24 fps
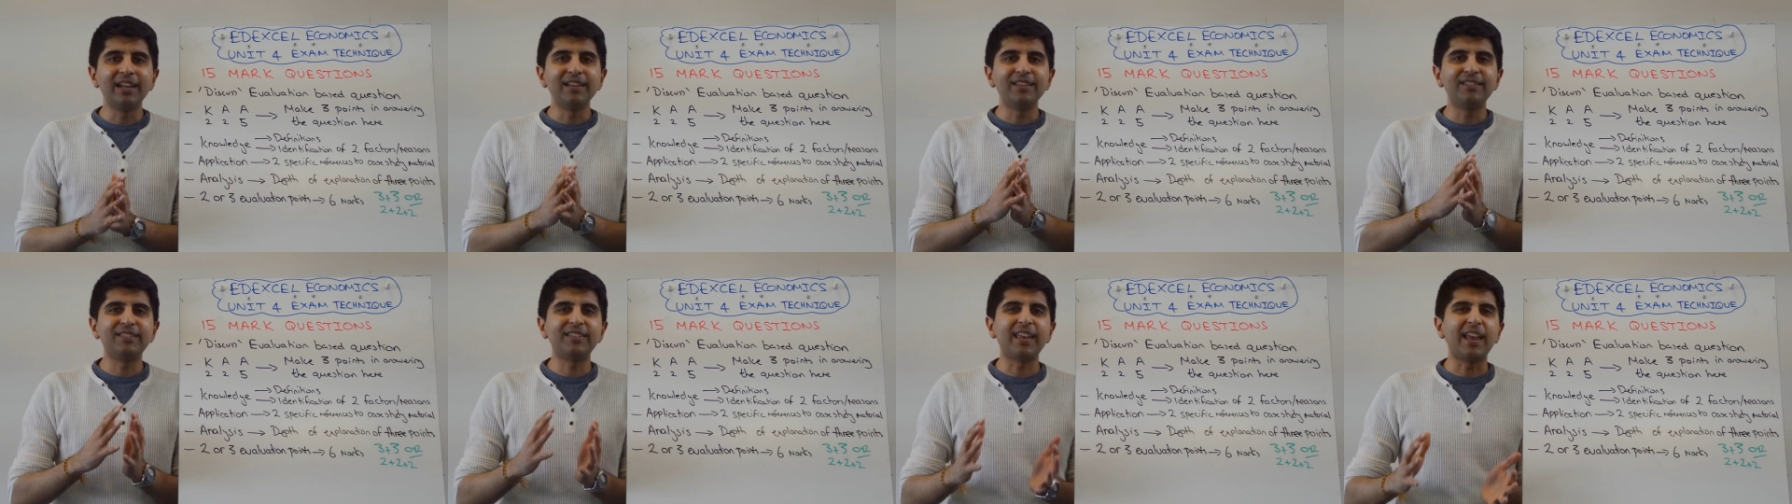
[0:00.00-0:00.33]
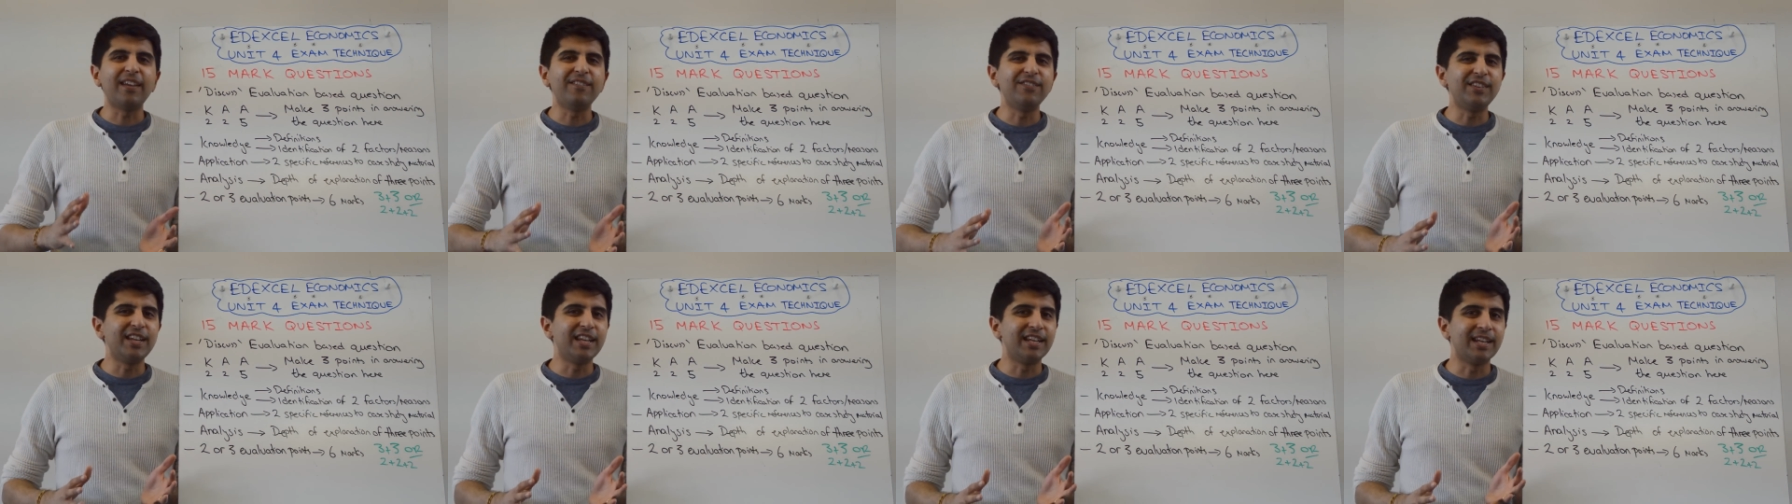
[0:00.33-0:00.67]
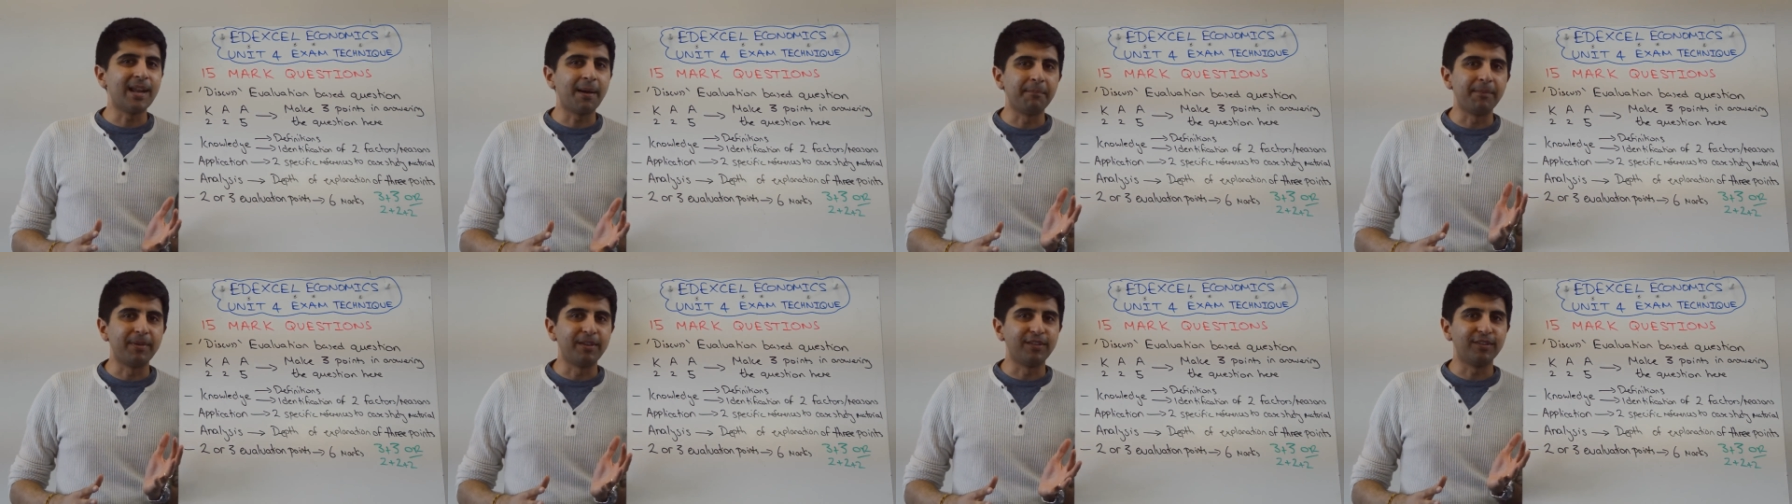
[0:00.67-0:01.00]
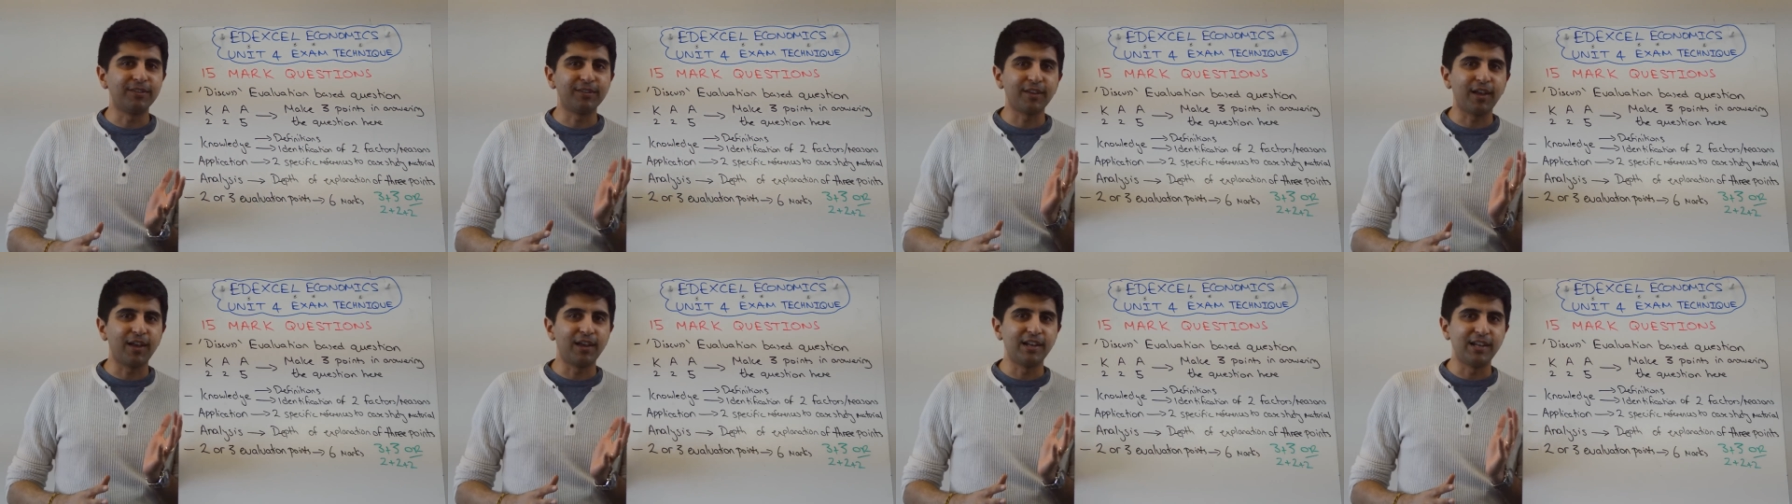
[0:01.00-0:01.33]
Safety numbers,
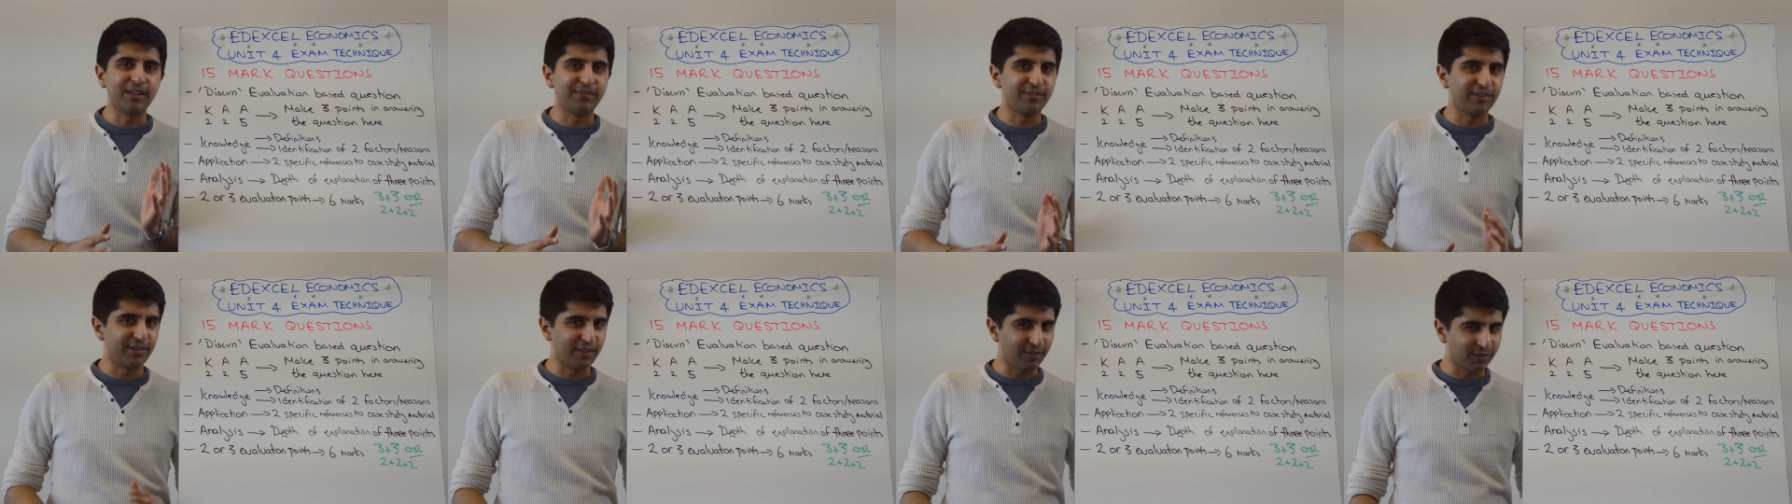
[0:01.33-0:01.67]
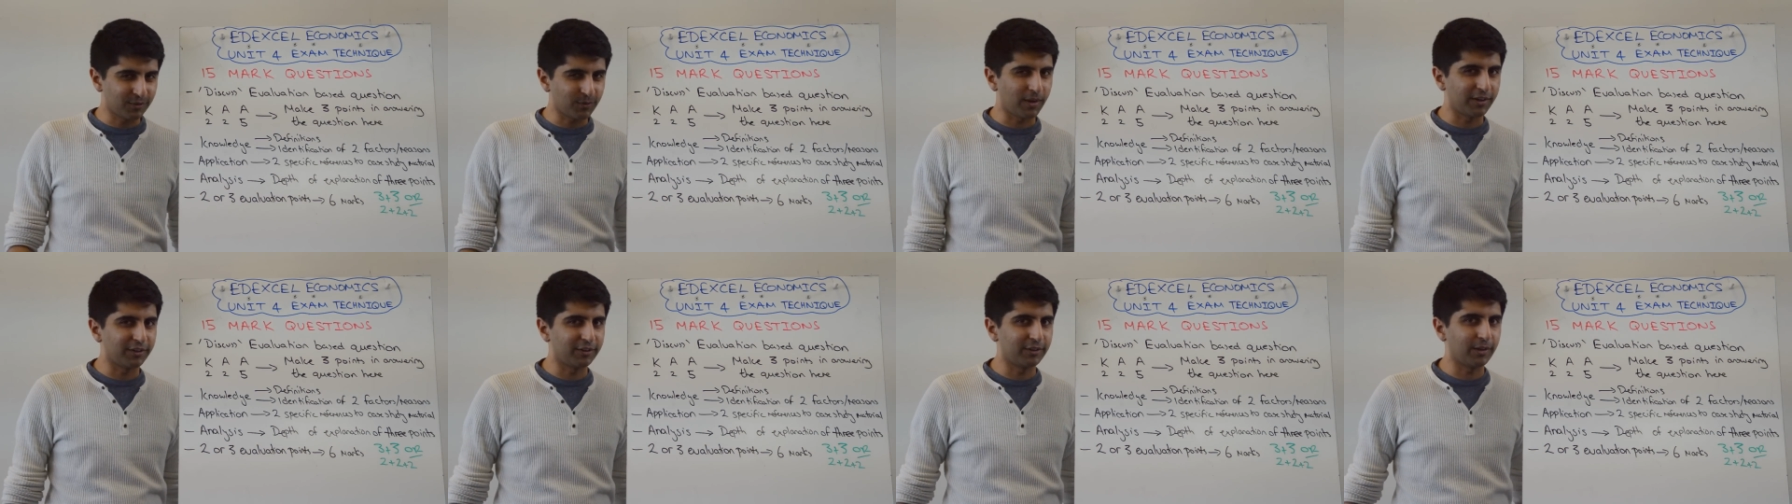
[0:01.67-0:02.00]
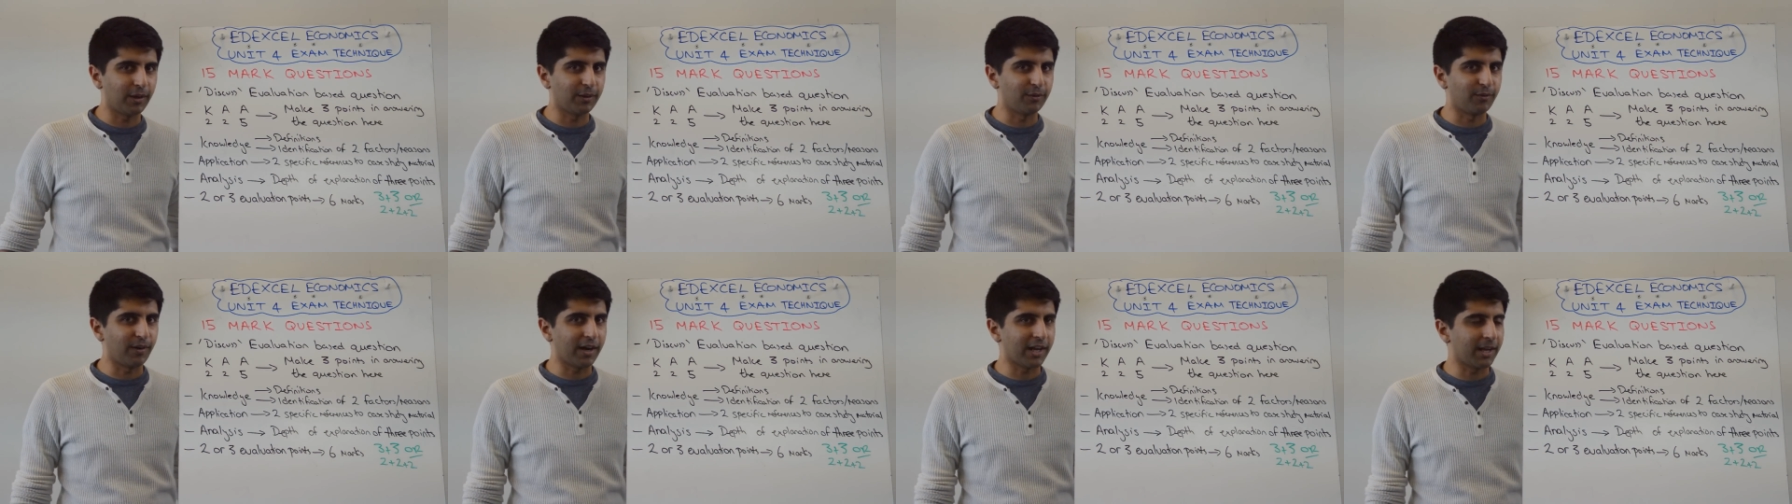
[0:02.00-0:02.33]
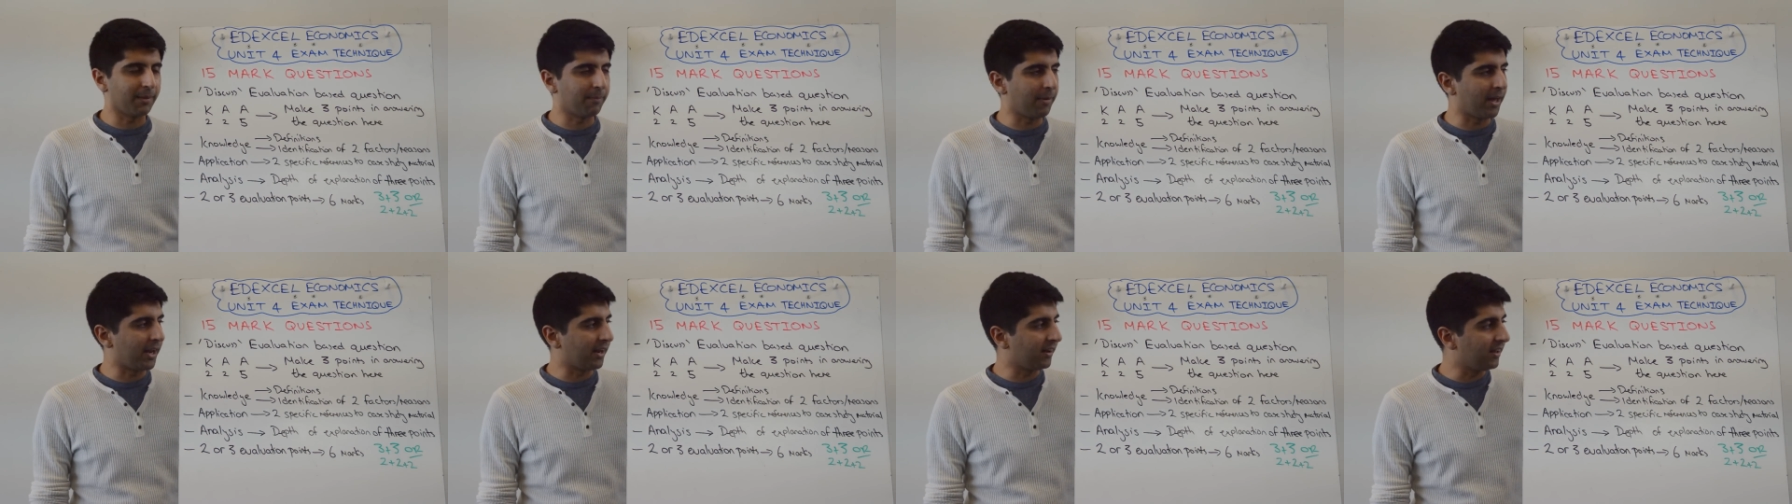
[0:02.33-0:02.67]
certainly for this question, I'd
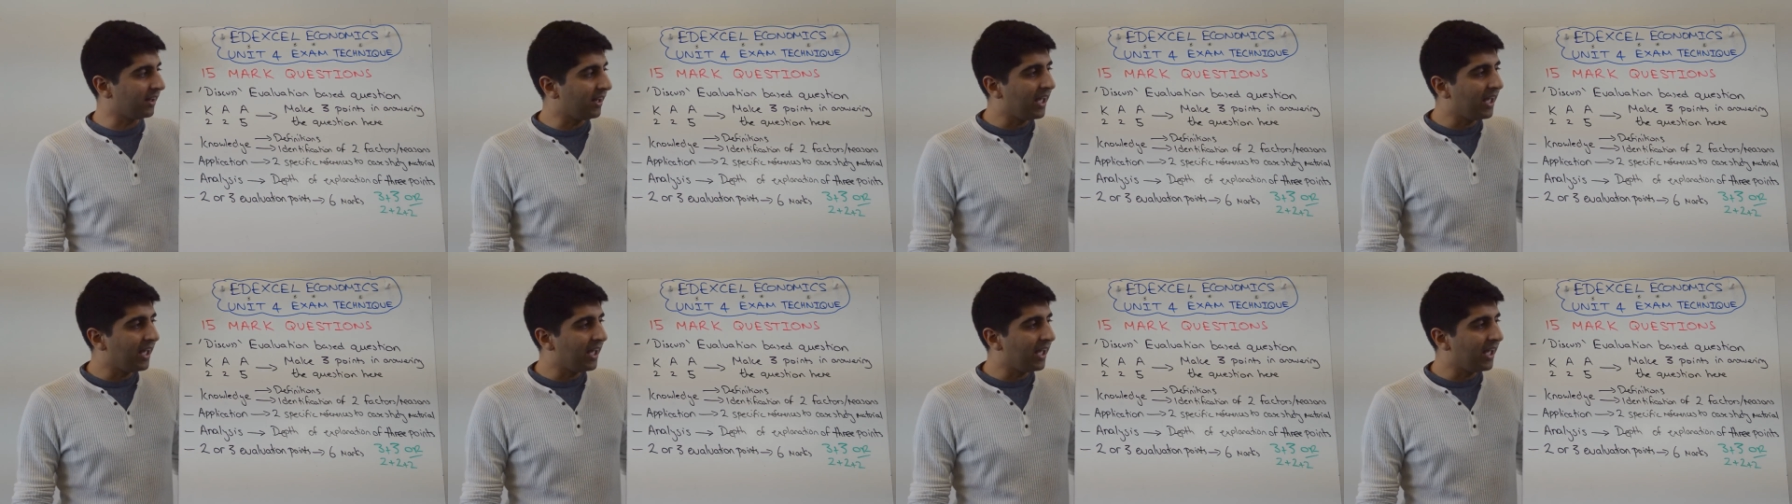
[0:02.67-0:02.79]
recommend.